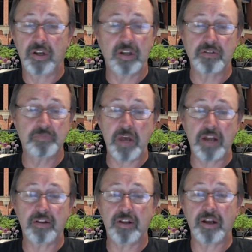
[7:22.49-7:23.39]
It's
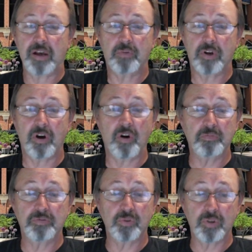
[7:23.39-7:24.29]
better than I would have
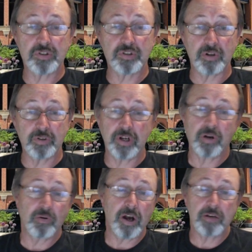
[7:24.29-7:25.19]
hoped for. So you
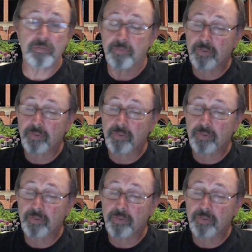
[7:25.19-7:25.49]
know what?